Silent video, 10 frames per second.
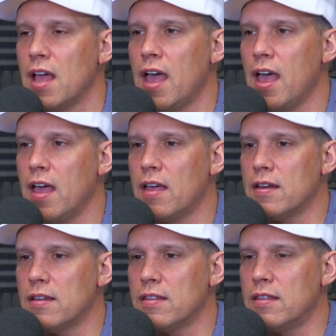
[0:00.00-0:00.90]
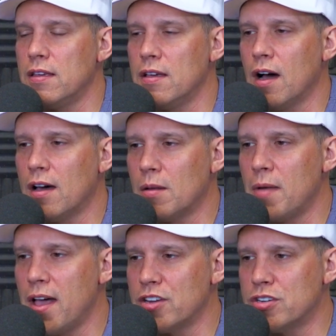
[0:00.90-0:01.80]
And the
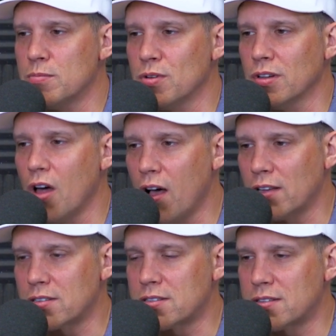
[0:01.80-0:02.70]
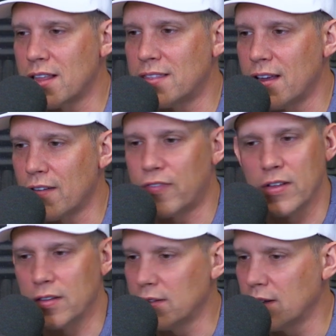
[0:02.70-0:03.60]
unimaginable loss that they are
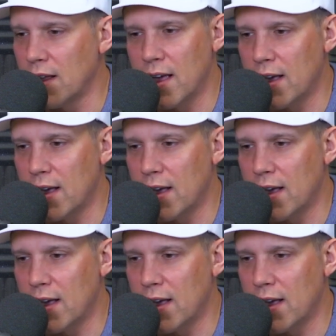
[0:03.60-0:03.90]
feeling today.